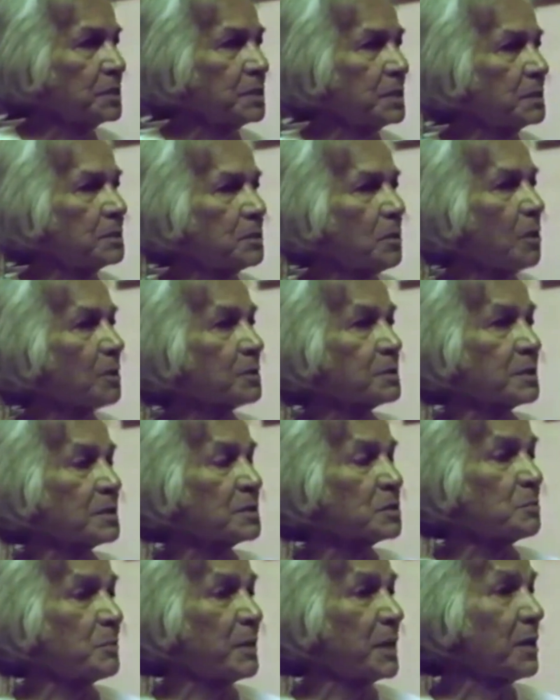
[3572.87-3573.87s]
You see, the
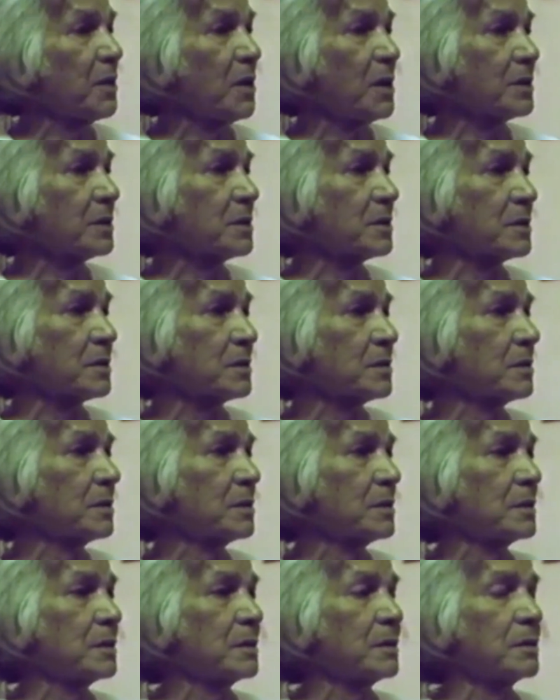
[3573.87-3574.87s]
doctors may not
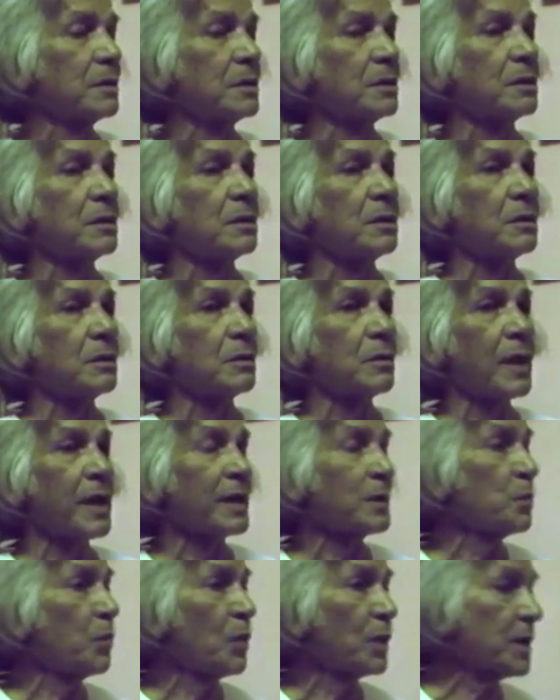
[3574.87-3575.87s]

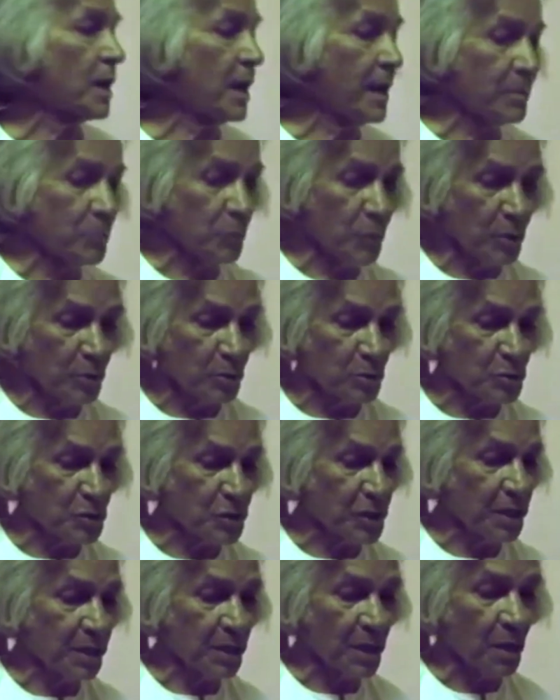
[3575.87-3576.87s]
like what I am
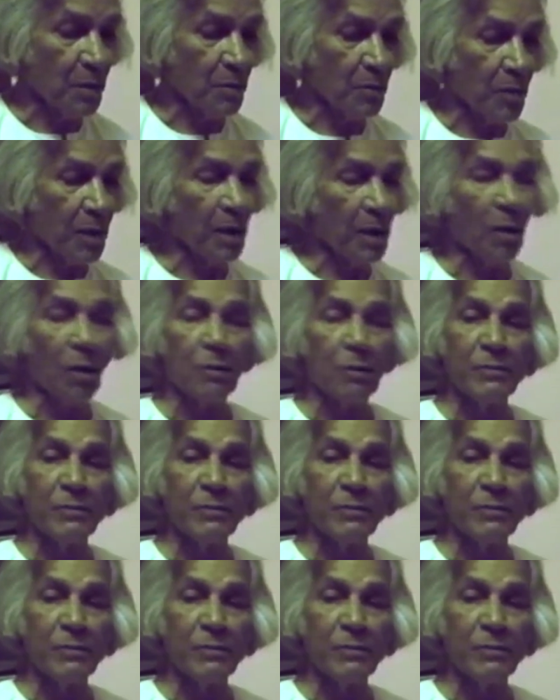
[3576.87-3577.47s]
going to say now.